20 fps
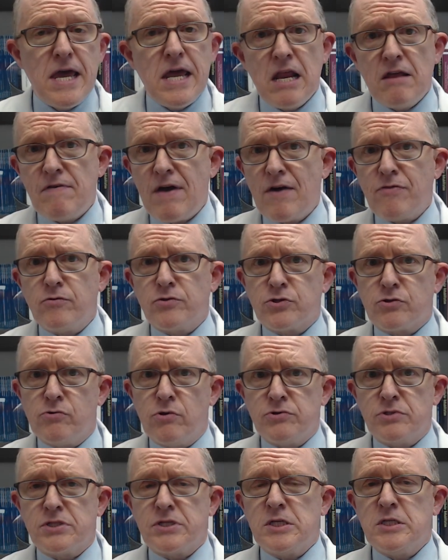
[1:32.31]
And if
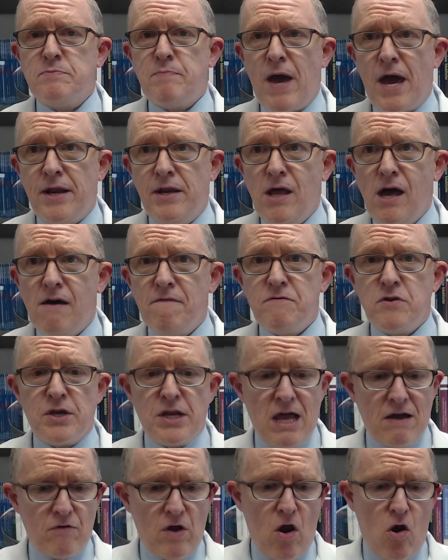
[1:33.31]
atherosclerosis gets bad enough, you
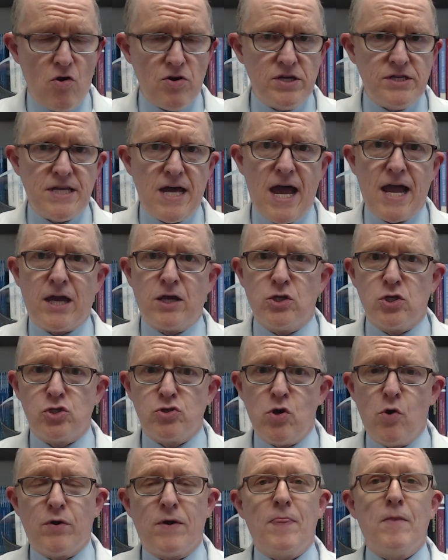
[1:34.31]
can have a heart attack and a stroke.